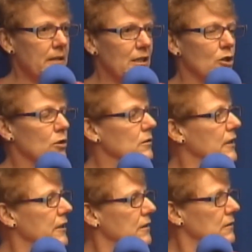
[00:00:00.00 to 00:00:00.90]

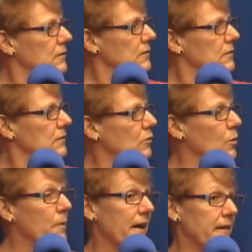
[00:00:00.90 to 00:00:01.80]
yearly
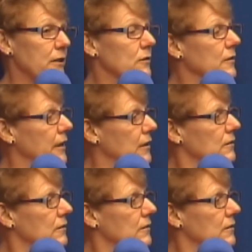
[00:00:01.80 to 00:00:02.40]
or bi-yearly.